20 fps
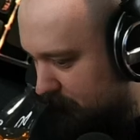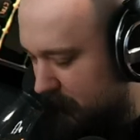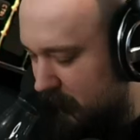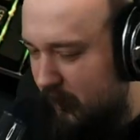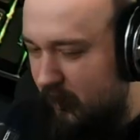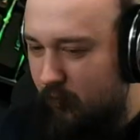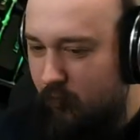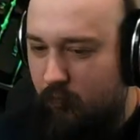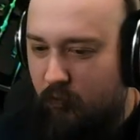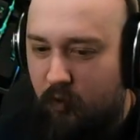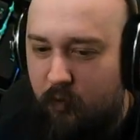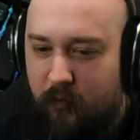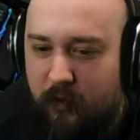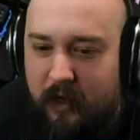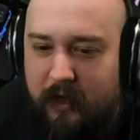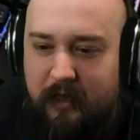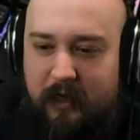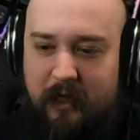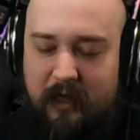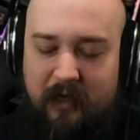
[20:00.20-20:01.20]
the aroma
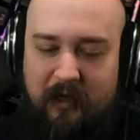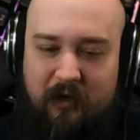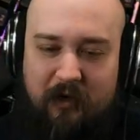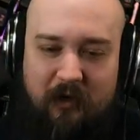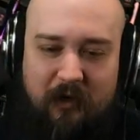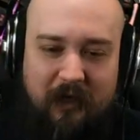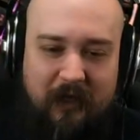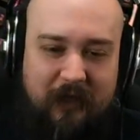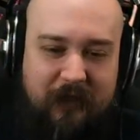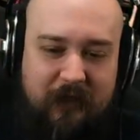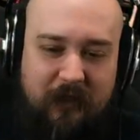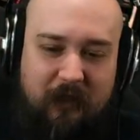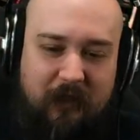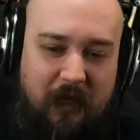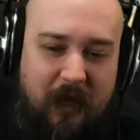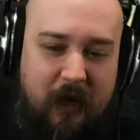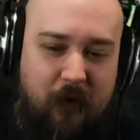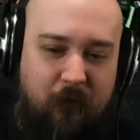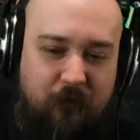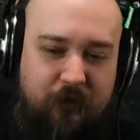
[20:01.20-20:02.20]
I get here is
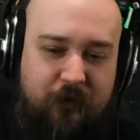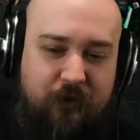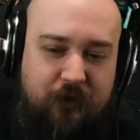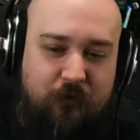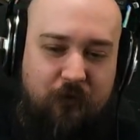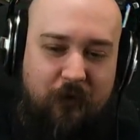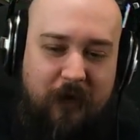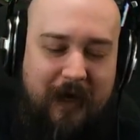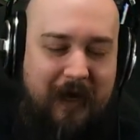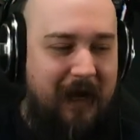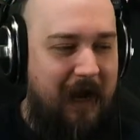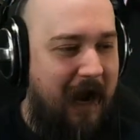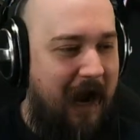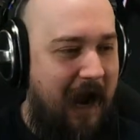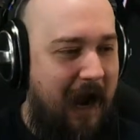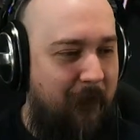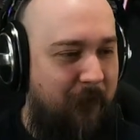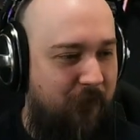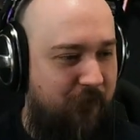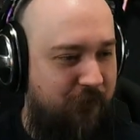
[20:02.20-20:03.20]
like straight
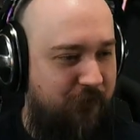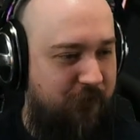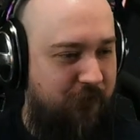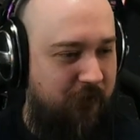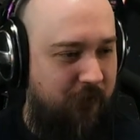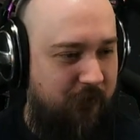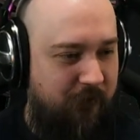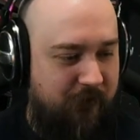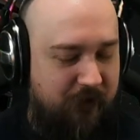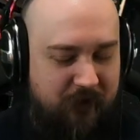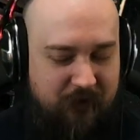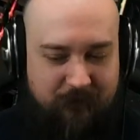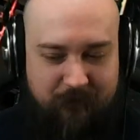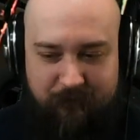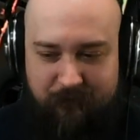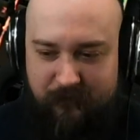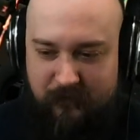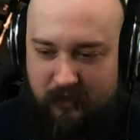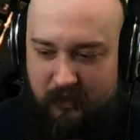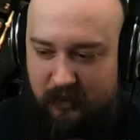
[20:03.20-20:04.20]
apple juice.
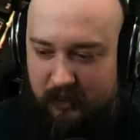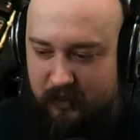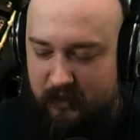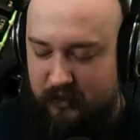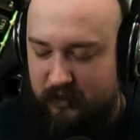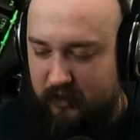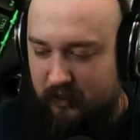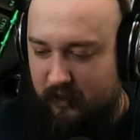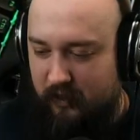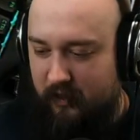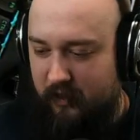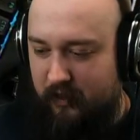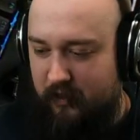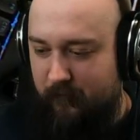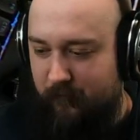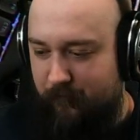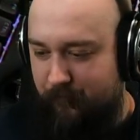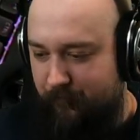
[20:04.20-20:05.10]
It's like